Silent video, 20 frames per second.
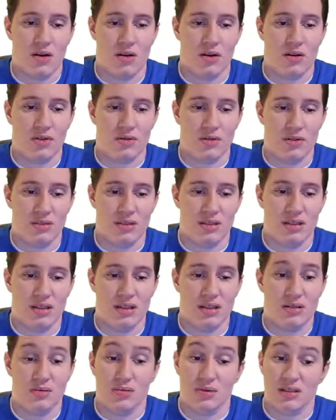over
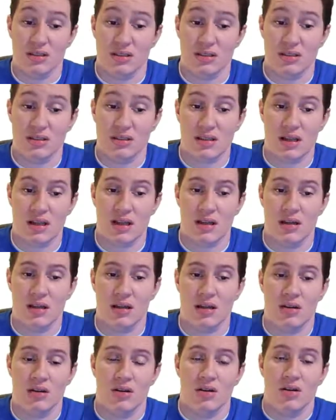C, which is 10.
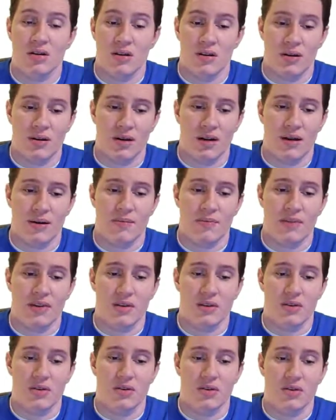Okay,
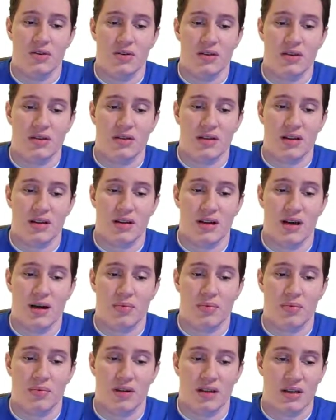so you can set it
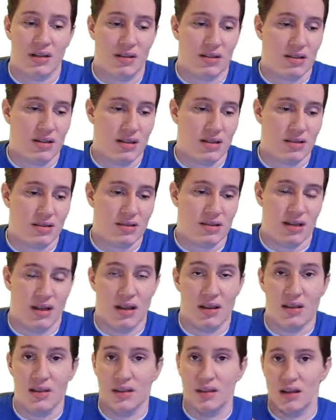up like this
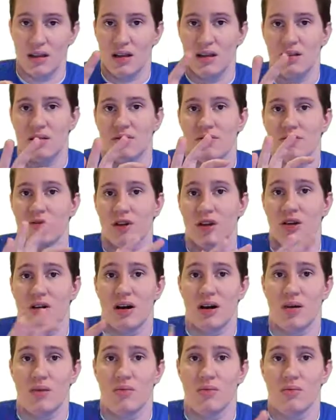and then figure
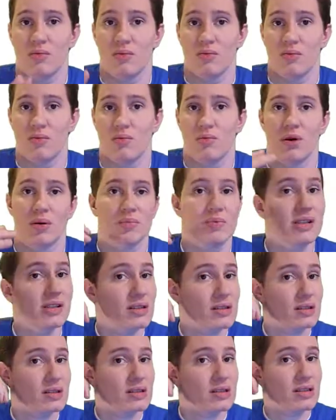out what
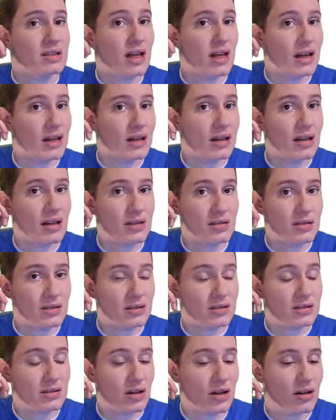pieces to take
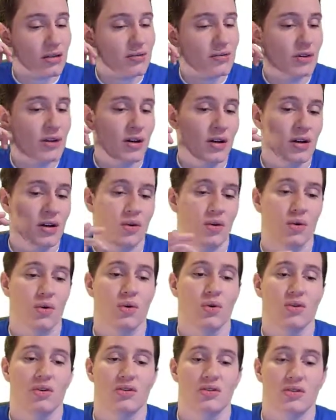to solve,
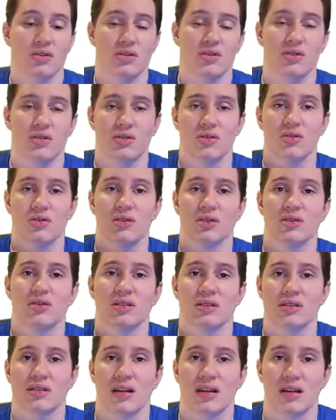or you could
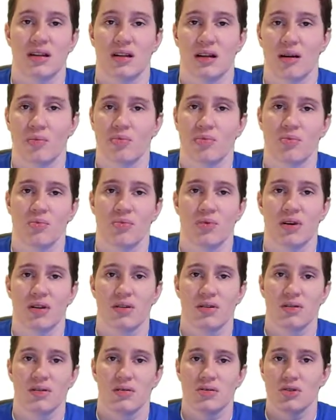just set it up
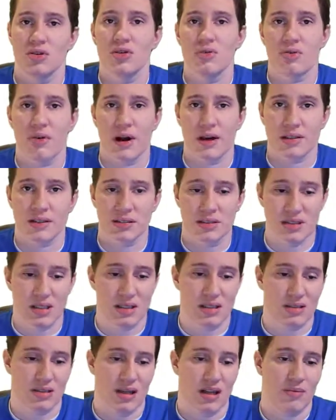with 2 fractions at
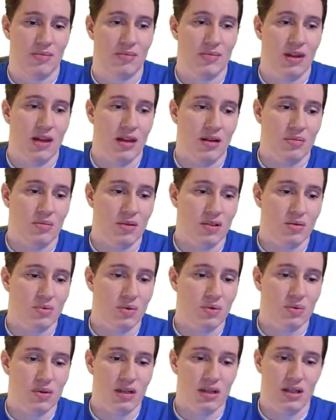a time. Because
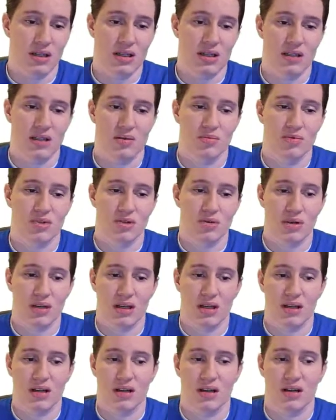what we're going to end up
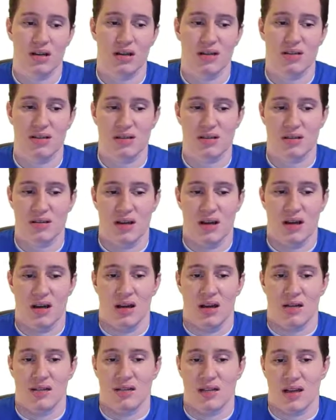doing here is
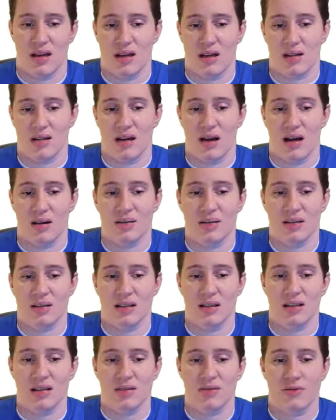saying, I'm going to
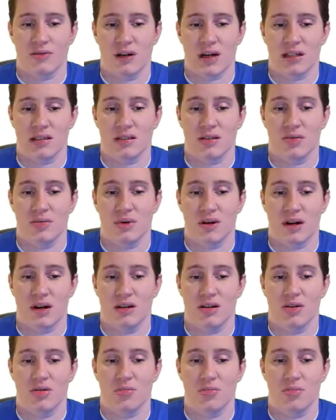take the fraction where I
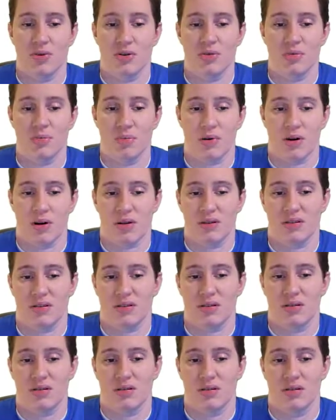know both
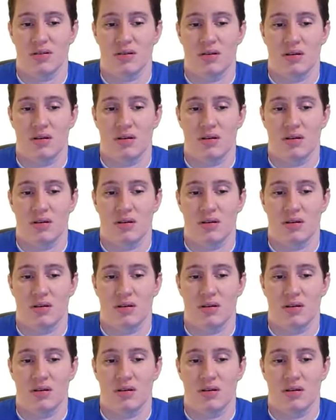parts,